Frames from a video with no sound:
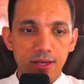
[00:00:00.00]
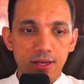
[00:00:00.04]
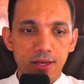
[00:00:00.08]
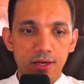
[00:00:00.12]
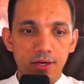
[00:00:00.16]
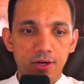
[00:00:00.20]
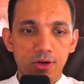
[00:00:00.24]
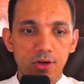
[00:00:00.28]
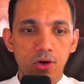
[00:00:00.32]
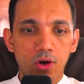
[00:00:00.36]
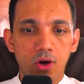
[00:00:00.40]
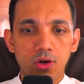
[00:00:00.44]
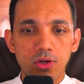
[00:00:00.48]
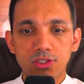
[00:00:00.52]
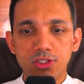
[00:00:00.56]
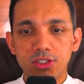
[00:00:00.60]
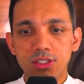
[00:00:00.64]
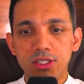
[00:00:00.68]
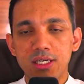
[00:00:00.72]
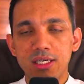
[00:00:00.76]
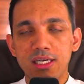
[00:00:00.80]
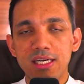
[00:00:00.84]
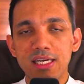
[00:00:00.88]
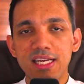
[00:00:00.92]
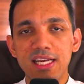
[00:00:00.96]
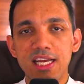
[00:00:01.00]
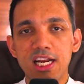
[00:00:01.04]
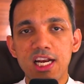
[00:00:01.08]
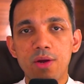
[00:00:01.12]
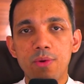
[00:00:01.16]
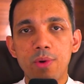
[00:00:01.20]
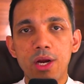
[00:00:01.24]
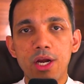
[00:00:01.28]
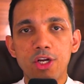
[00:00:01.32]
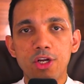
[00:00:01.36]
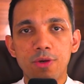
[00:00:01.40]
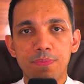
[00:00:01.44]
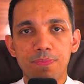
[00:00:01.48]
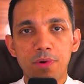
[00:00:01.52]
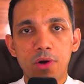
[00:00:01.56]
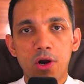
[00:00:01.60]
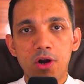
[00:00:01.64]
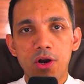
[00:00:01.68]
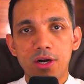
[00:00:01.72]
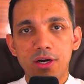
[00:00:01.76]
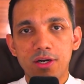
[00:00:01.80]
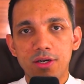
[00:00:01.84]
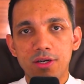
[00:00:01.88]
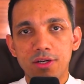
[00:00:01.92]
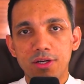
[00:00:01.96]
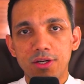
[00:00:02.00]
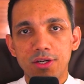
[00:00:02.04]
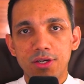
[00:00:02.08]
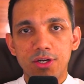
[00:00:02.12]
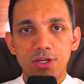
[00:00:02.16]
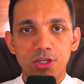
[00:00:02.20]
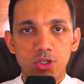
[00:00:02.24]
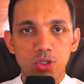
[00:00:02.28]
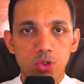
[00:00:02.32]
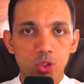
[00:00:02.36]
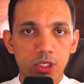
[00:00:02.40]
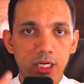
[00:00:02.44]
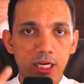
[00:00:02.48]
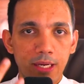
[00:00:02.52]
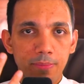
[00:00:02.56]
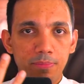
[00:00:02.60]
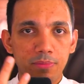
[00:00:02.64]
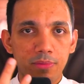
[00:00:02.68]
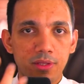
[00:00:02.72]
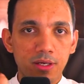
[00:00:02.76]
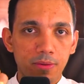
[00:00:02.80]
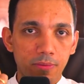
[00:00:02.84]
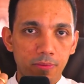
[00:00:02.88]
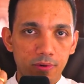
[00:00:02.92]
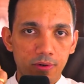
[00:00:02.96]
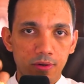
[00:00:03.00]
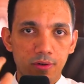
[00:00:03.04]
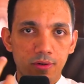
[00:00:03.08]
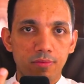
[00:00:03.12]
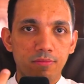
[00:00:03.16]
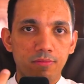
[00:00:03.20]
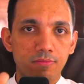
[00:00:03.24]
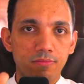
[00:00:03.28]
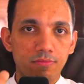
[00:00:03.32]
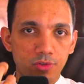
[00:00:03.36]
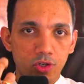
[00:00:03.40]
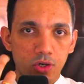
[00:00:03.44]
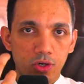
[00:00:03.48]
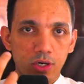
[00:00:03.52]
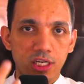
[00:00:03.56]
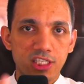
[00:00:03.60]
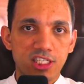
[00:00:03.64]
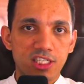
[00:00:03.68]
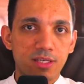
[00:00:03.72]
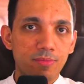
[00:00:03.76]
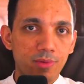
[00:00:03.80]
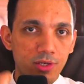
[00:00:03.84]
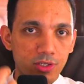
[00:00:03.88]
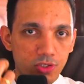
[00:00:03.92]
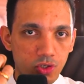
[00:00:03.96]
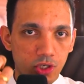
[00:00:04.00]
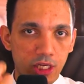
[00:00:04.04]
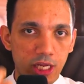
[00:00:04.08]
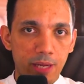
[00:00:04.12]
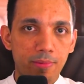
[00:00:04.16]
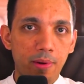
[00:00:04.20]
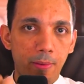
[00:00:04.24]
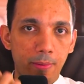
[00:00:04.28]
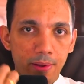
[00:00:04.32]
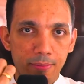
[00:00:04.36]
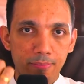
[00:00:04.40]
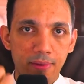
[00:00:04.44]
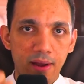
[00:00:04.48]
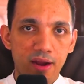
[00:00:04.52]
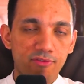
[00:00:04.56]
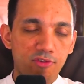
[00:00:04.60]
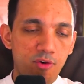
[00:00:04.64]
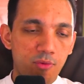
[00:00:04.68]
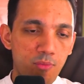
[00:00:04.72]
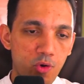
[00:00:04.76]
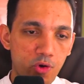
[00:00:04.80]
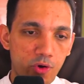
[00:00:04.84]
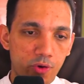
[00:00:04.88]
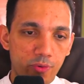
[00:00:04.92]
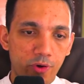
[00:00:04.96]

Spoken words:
constantly innovate your product to keep your customers to keep coming back for more.